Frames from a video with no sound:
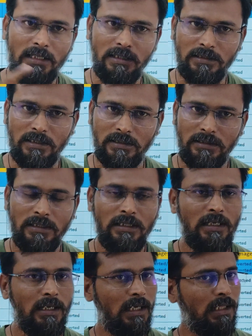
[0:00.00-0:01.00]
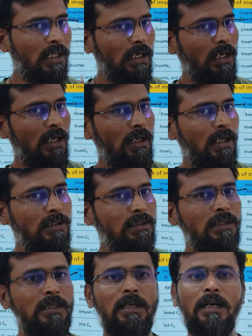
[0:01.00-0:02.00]
cases, either
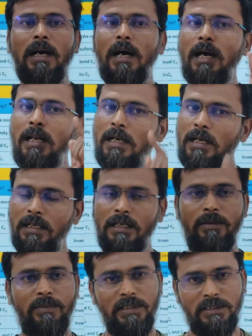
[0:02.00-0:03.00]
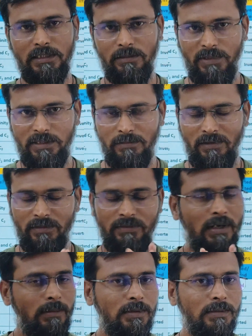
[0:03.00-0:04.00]
enlarged or diminished image will be
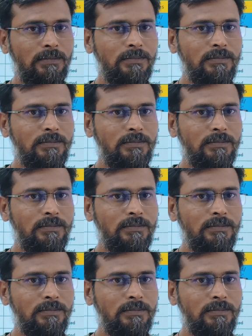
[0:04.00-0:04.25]
formed.